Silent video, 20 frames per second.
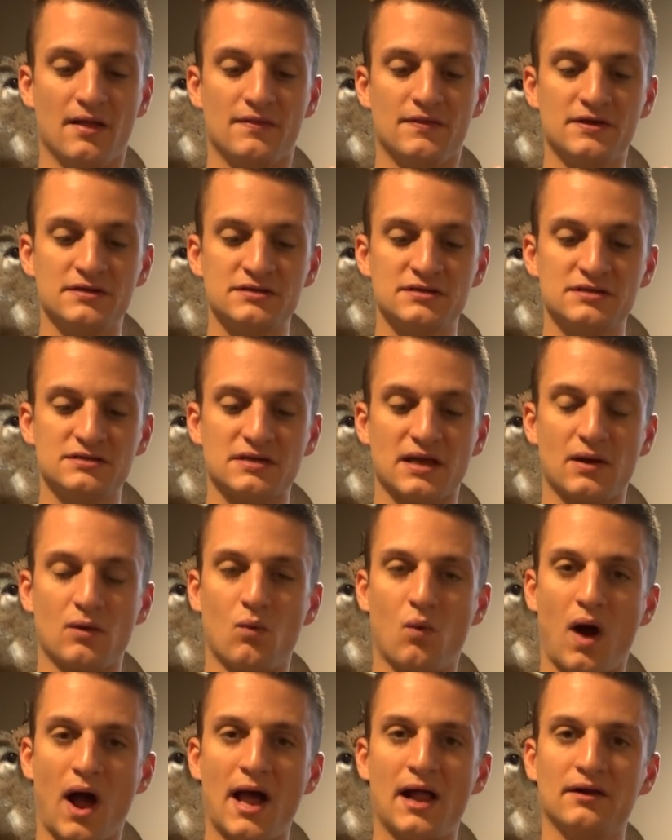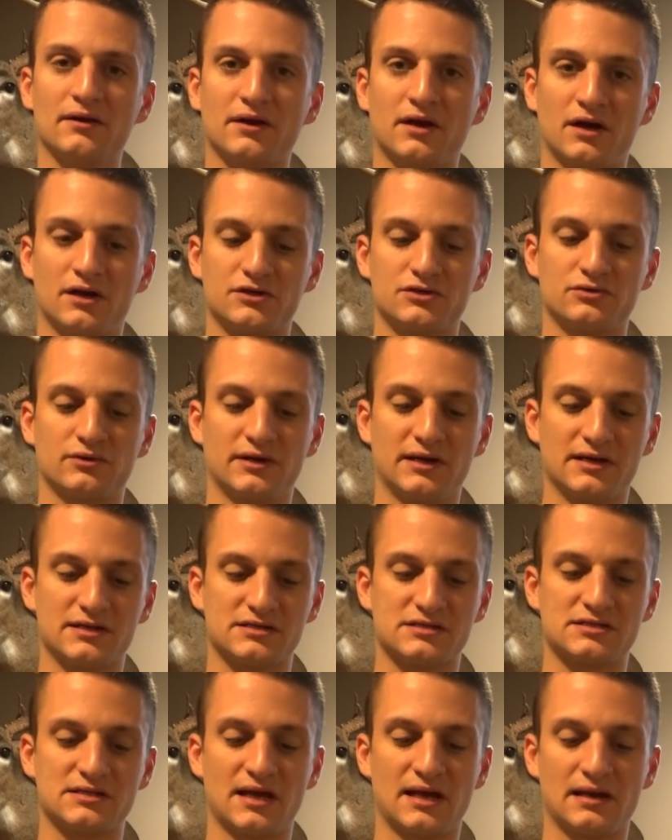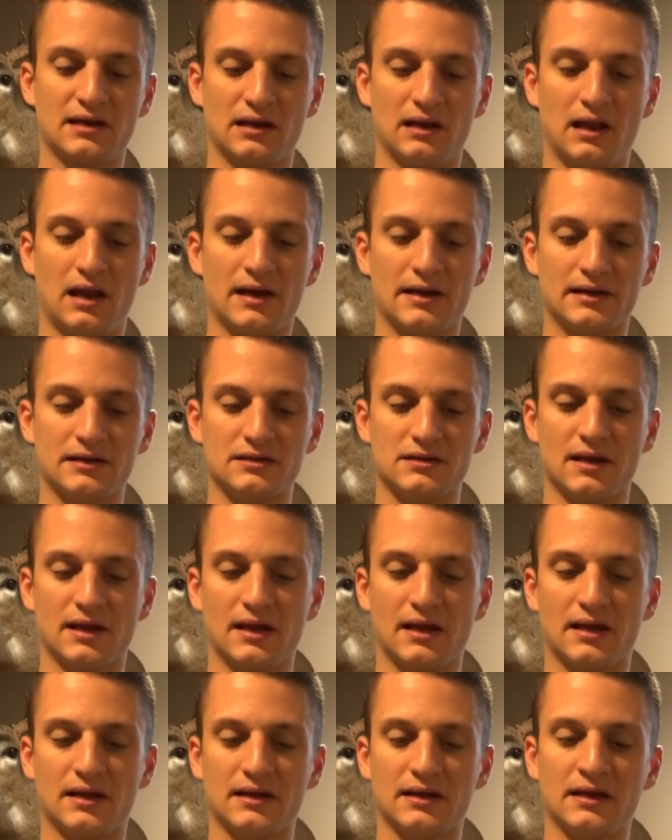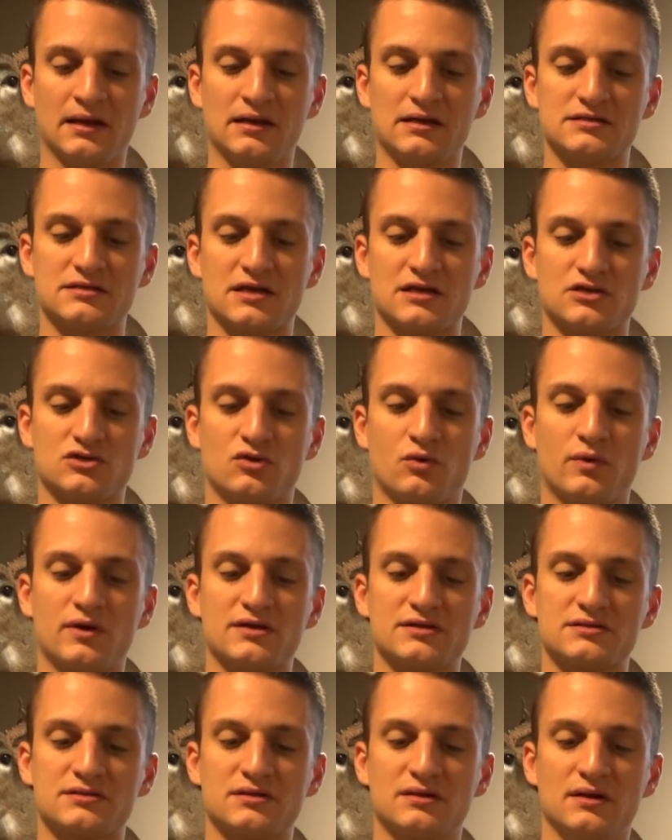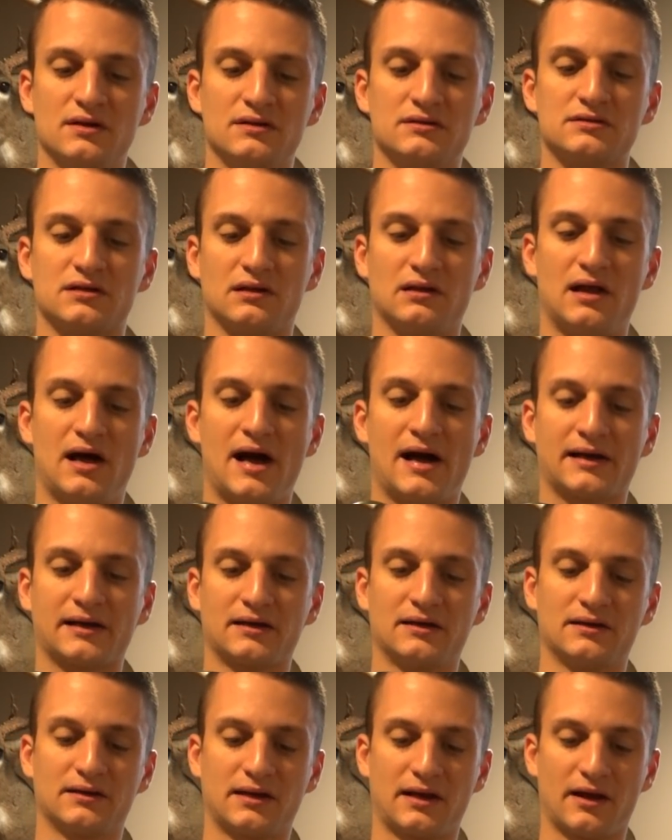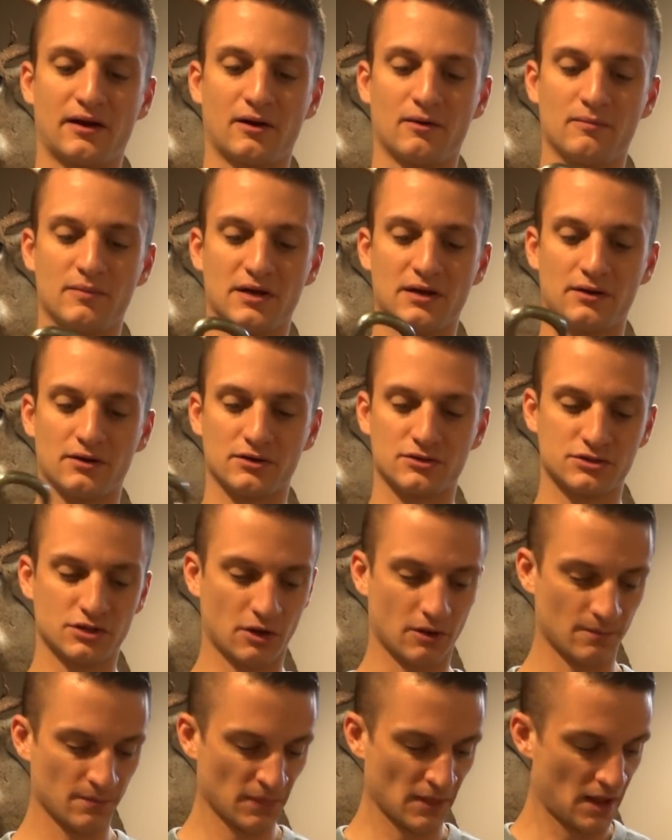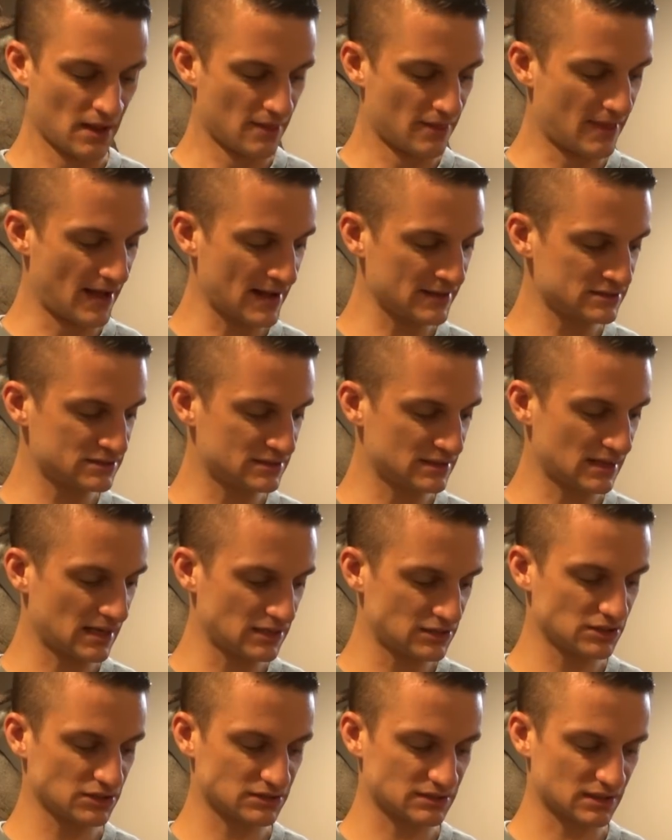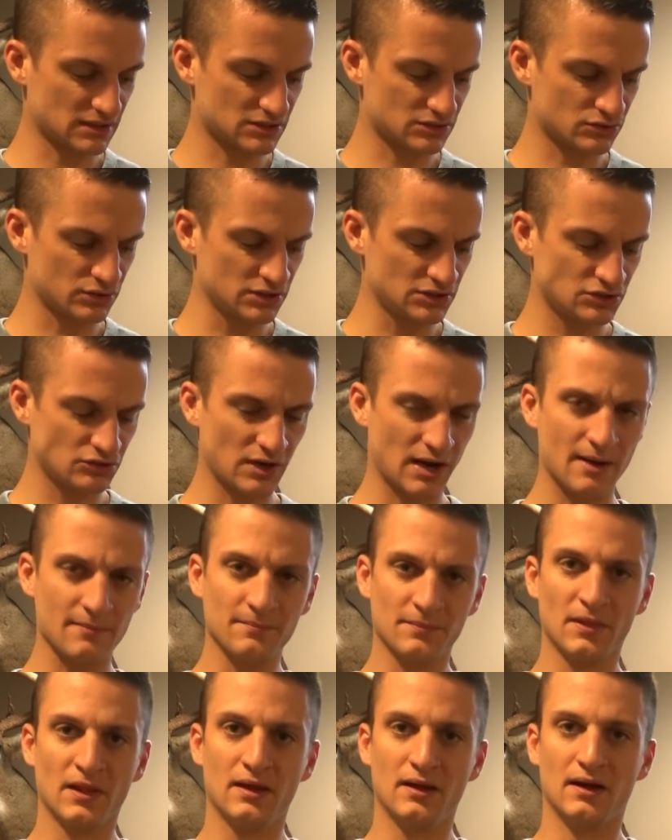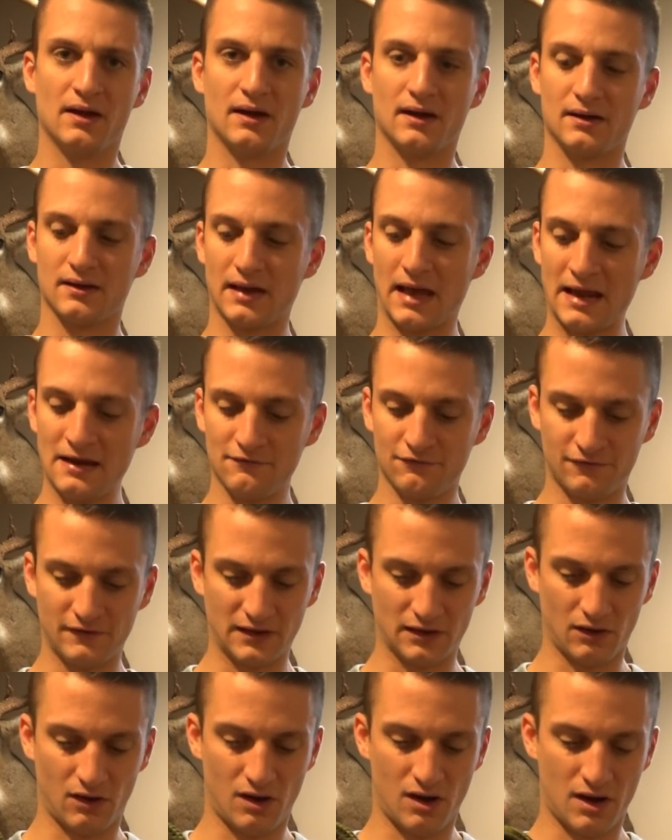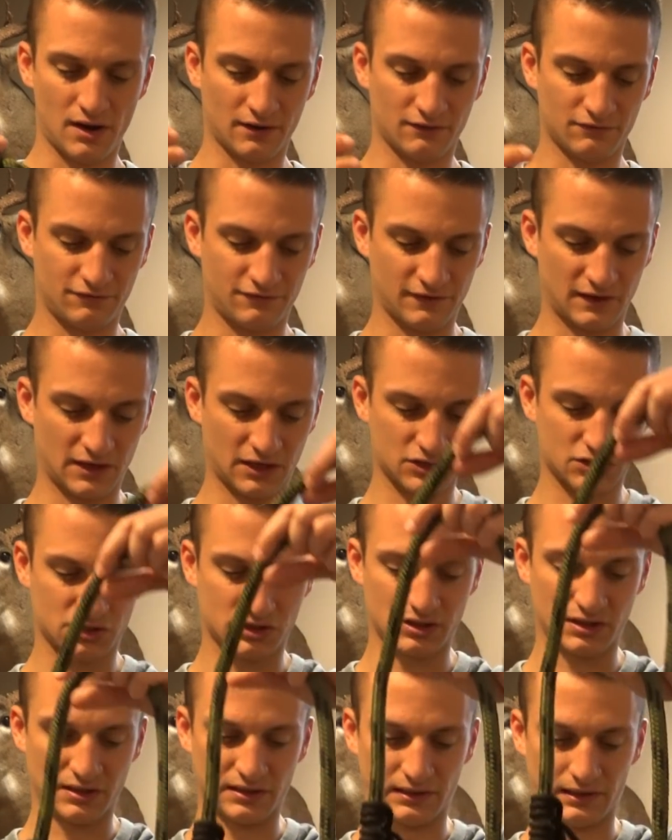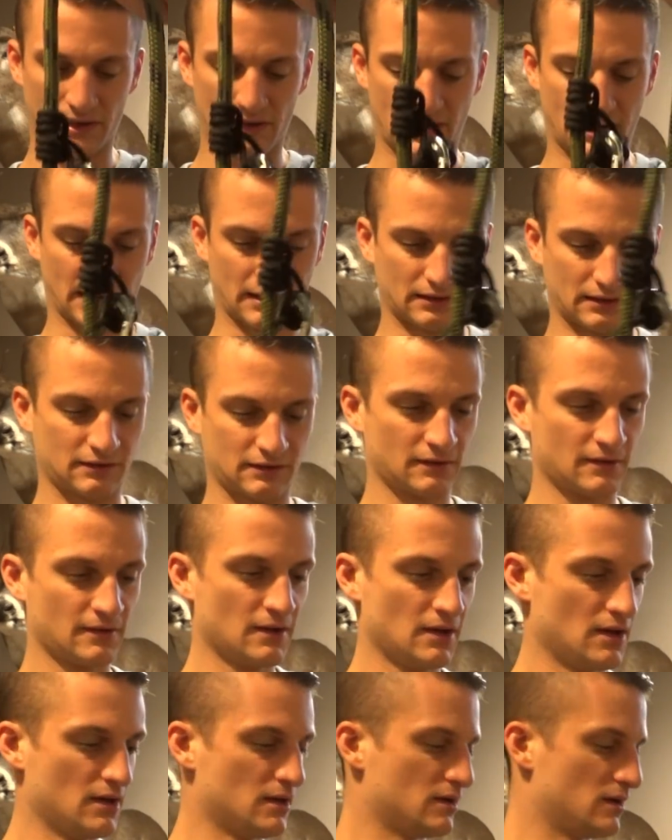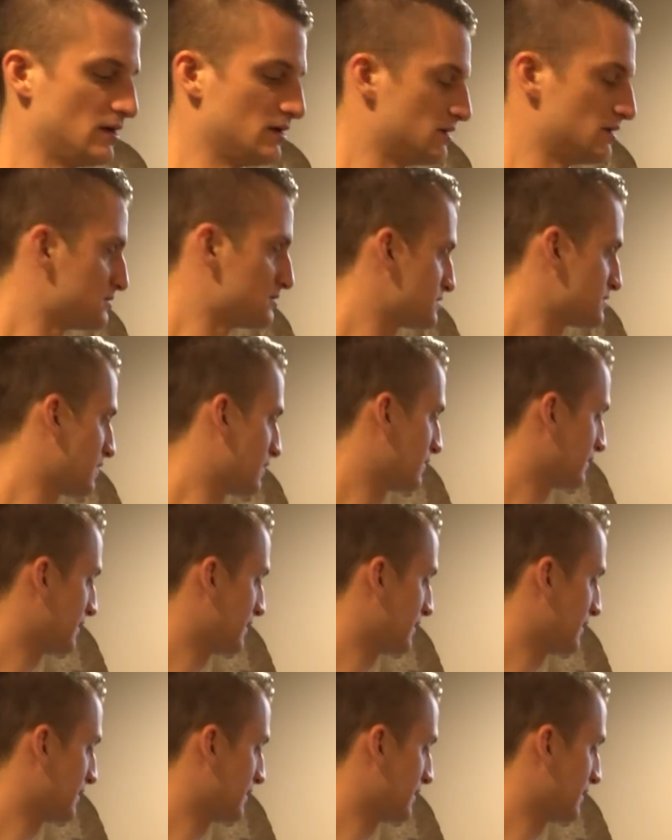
This is a Wild Country Ascent Light, and it is a twist to lock carabiner. So that's the HSS tree strap, 8 feet long, finished length. So